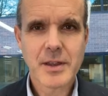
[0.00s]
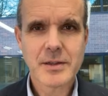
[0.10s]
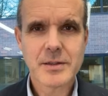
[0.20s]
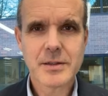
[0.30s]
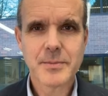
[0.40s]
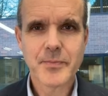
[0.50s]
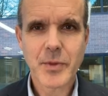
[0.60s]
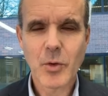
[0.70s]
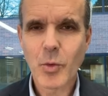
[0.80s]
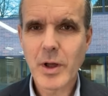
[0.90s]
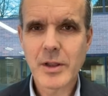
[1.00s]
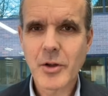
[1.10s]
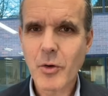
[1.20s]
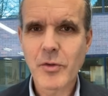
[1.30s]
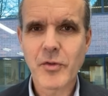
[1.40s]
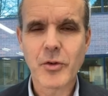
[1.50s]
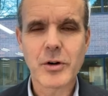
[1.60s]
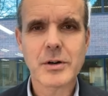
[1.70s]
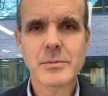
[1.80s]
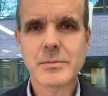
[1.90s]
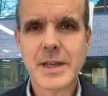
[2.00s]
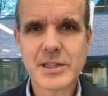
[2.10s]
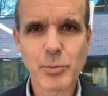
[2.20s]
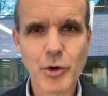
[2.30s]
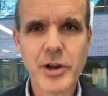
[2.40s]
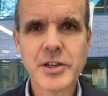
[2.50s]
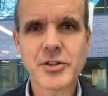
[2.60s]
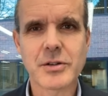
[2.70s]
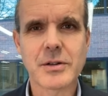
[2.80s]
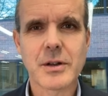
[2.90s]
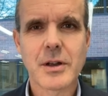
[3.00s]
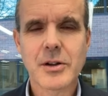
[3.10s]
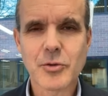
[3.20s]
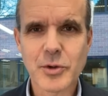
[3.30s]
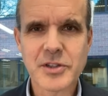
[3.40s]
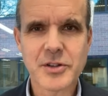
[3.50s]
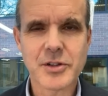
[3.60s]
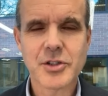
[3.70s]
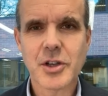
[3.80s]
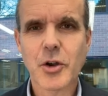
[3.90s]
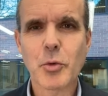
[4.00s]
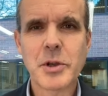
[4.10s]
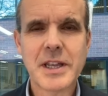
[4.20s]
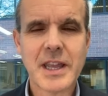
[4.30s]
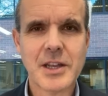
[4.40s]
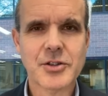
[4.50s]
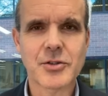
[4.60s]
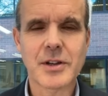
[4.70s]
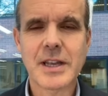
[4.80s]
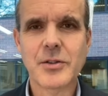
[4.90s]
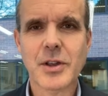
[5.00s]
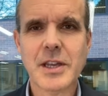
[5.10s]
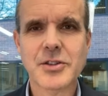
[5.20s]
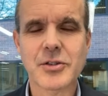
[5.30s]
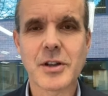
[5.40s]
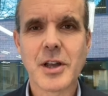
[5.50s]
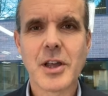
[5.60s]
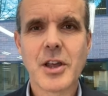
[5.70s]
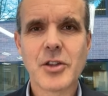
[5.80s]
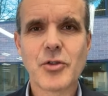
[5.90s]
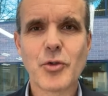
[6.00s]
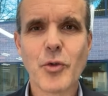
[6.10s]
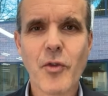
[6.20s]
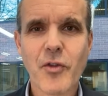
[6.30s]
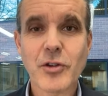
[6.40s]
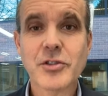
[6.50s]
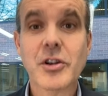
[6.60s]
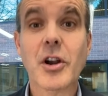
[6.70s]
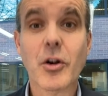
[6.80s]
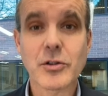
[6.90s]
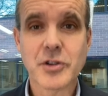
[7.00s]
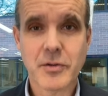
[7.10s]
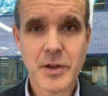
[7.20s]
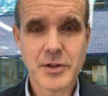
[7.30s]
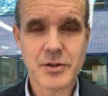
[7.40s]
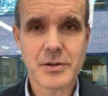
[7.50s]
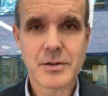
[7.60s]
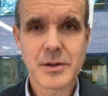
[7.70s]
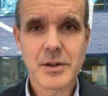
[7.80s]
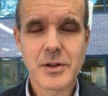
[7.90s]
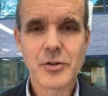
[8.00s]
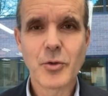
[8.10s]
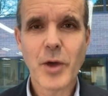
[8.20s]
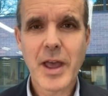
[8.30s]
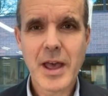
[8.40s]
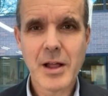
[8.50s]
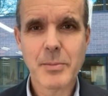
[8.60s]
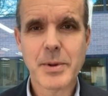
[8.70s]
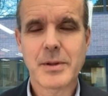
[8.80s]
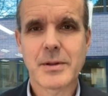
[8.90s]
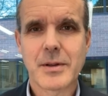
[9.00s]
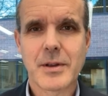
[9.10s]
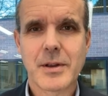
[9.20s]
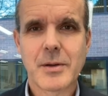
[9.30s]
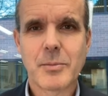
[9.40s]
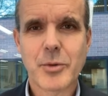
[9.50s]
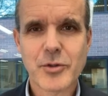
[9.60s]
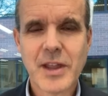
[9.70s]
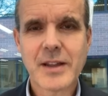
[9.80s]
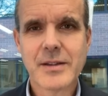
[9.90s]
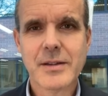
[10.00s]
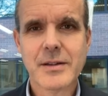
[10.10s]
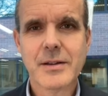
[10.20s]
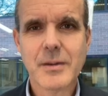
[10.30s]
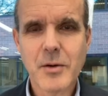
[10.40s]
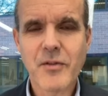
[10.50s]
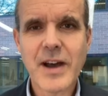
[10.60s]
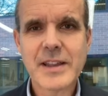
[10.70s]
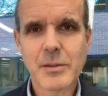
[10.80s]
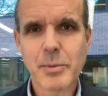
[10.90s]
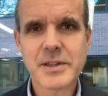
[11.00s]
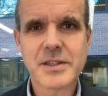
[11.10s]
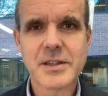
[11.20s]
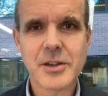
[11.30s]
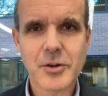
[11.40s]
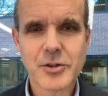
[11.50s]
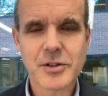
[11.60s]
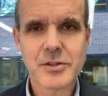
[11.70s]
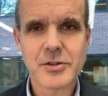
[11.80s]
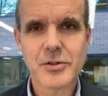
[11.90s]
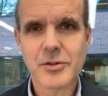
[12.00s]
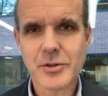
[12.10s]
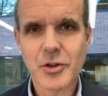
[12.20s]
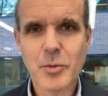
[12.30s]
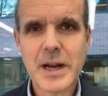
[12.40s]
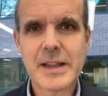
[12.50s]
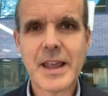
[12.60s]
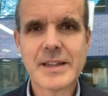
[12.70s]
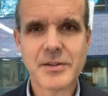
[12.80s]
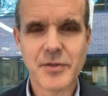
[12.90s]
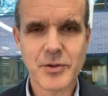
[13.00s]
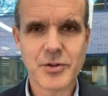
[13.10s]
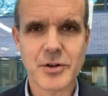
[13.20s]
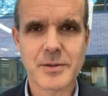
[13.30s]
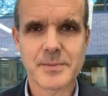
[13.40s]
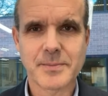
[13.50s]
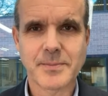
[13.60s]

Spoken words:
is well known for: exploration, research, communication, education, to foster conservation, to help protect vital places in the ocean so humanity has a future.